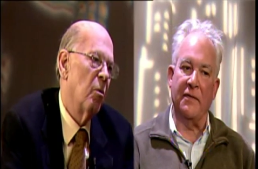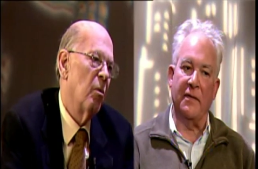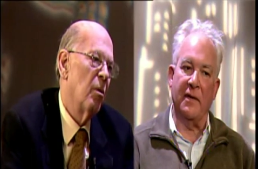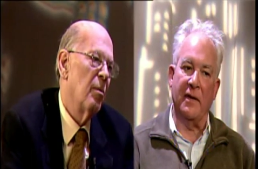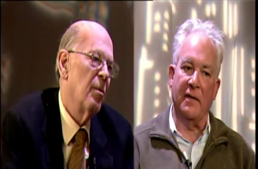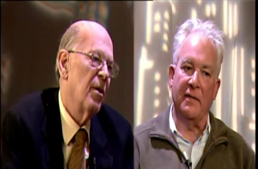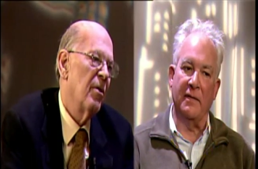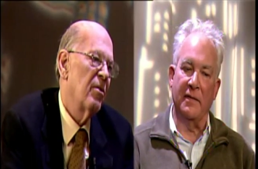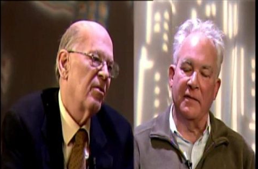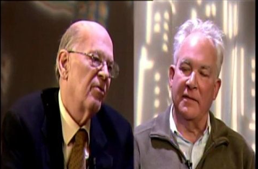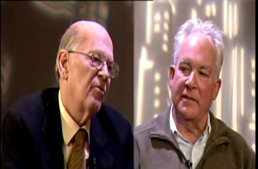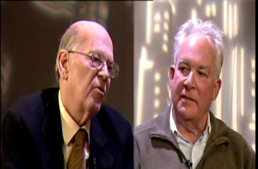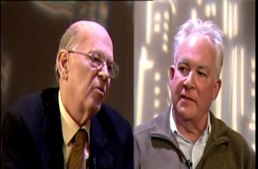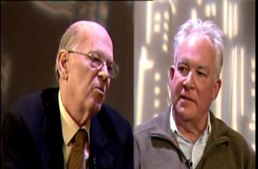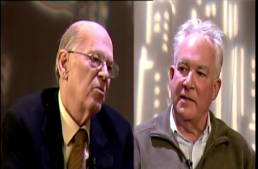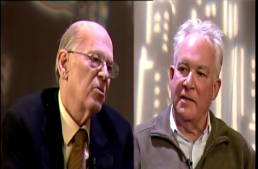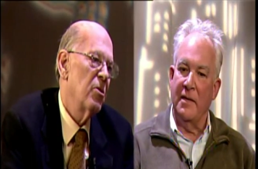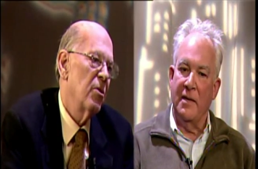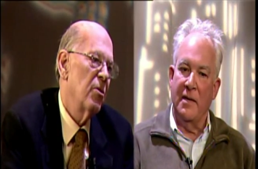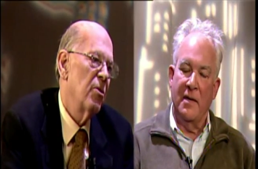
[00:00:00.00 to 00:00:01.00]
Speaker 1: But, but what the, about
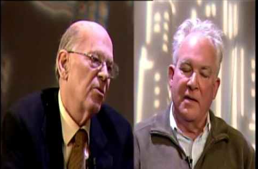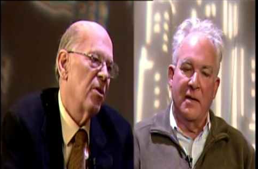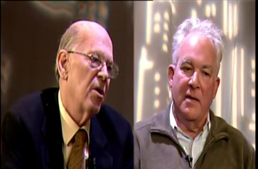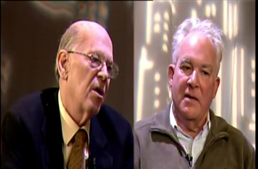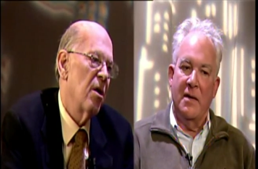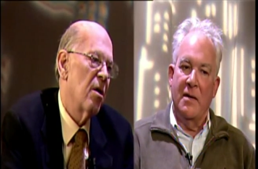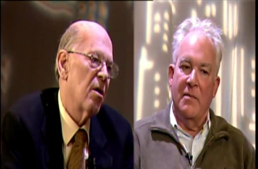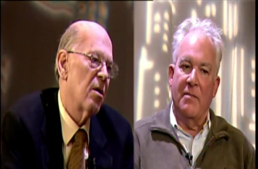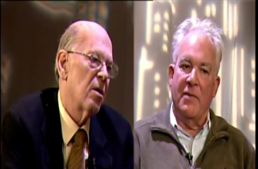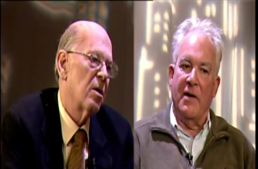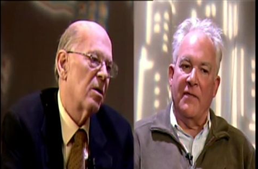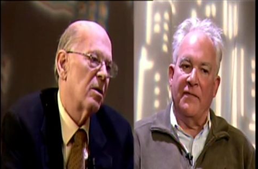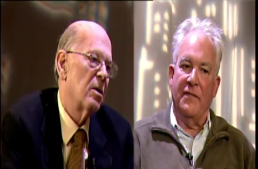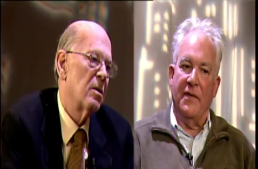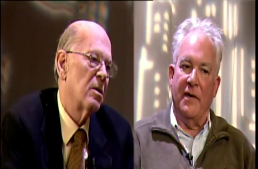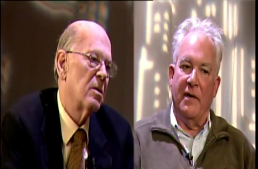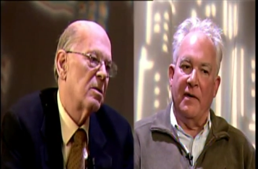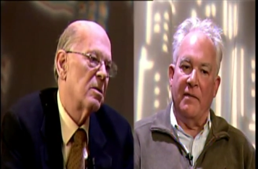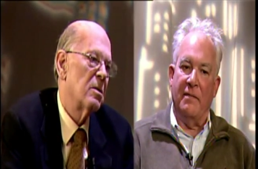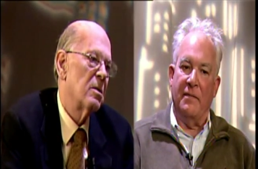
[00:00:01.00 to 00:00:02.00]
the folks that are there?
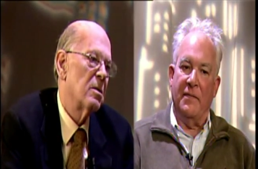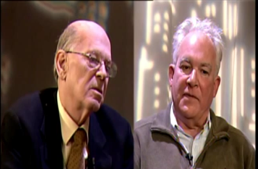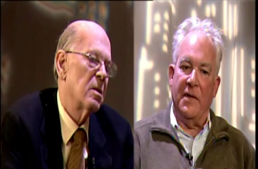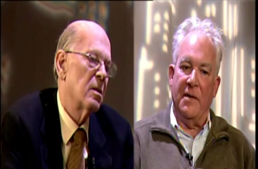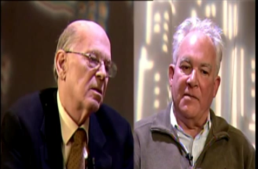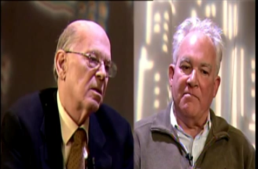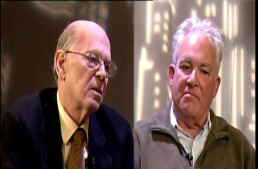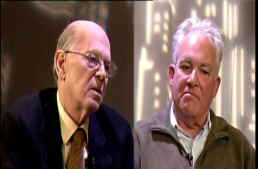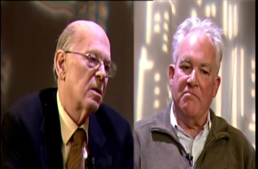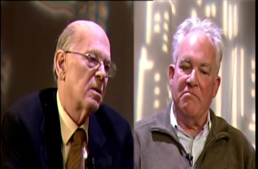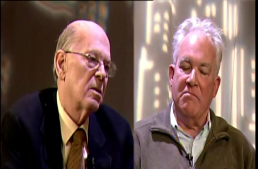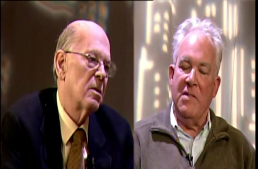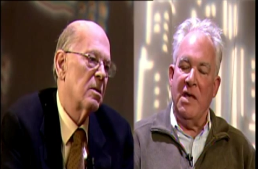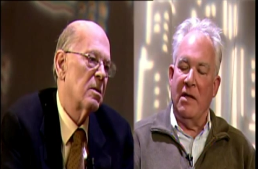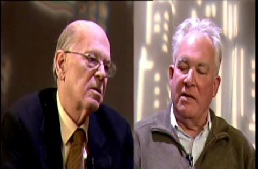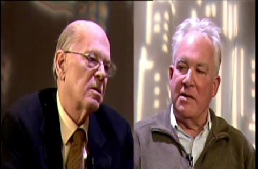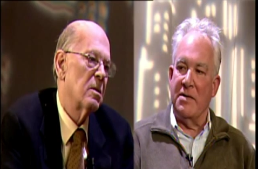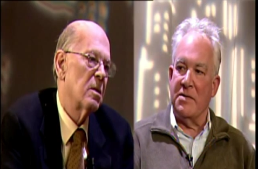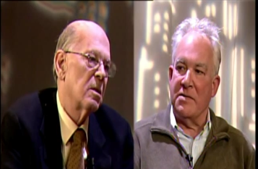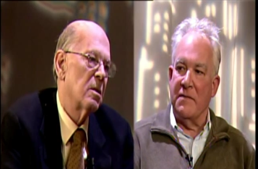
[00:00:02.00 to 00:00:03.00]
But the the
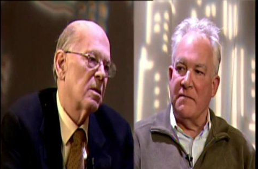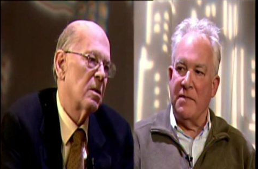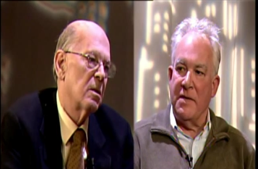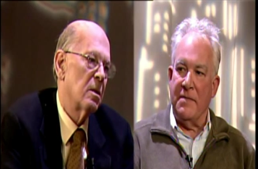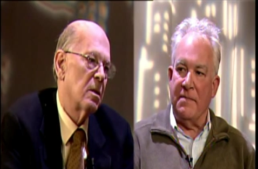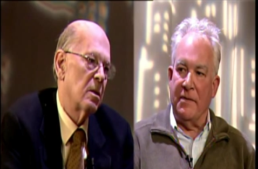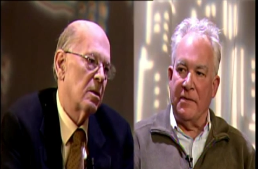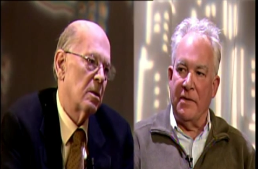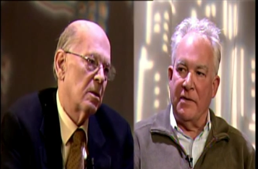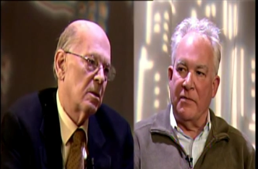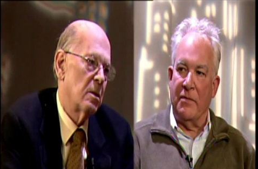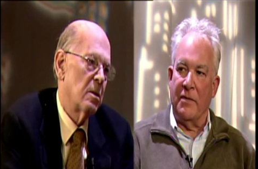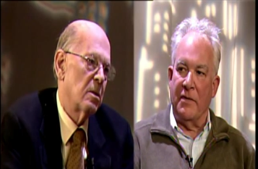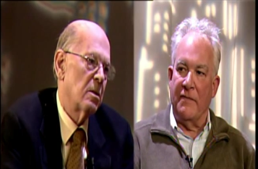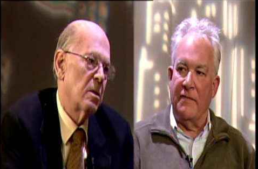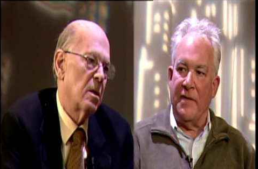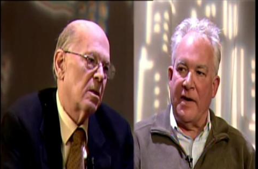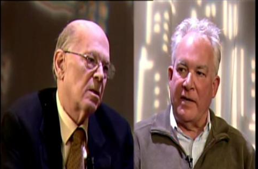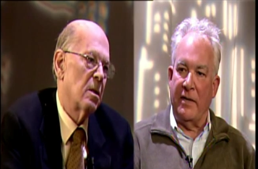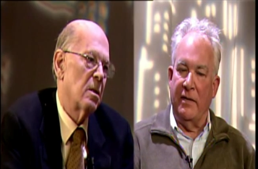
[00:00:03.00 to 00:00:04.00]
millions of people that
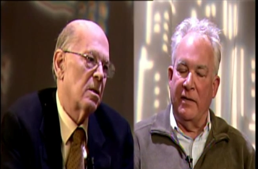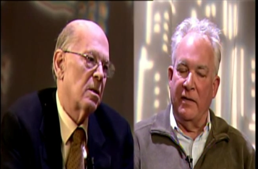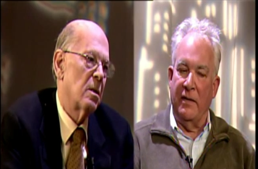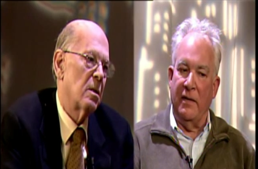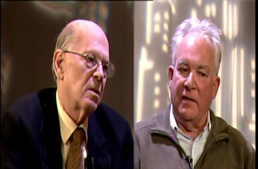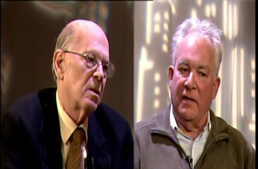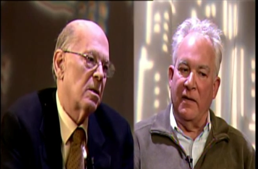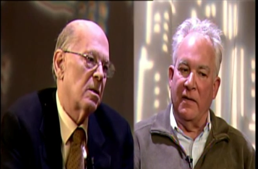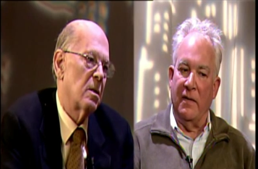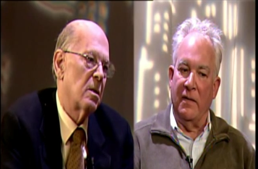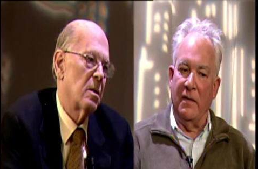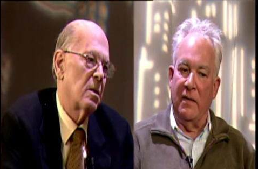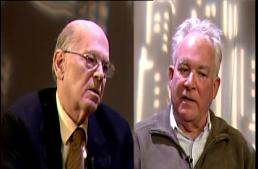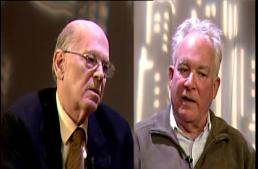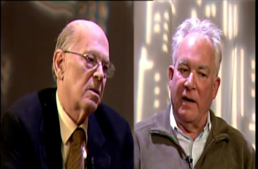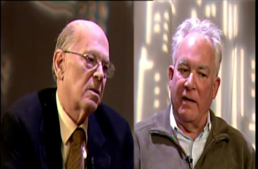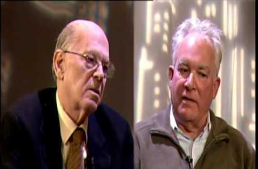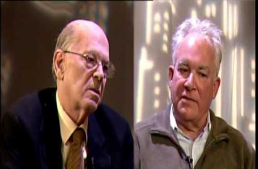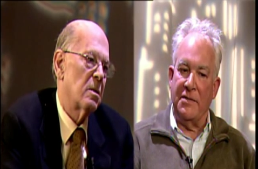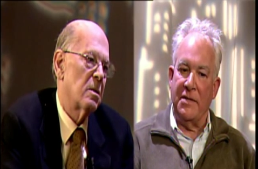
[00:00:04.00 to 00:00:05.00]
were affected
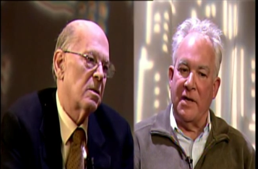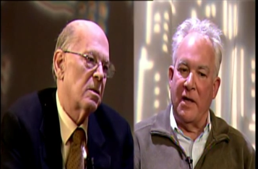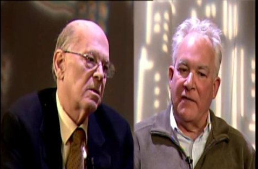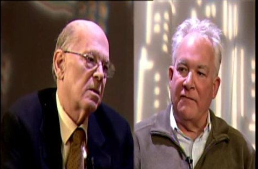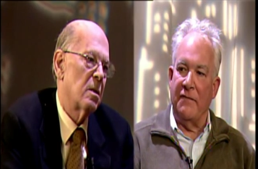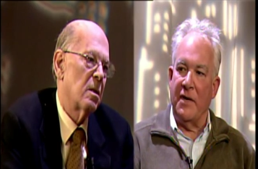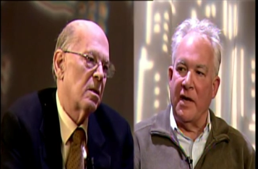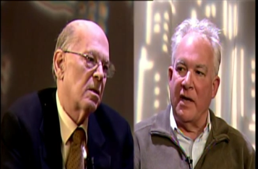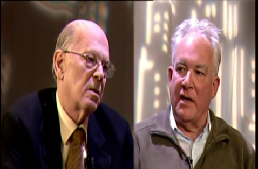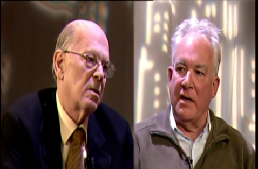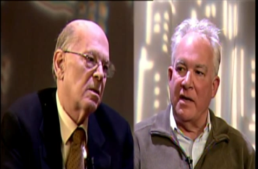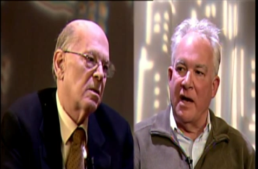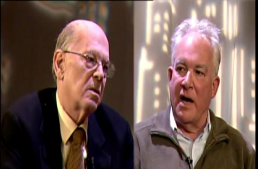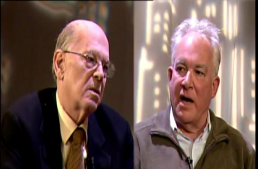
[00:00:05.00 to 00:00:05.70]
in uh, South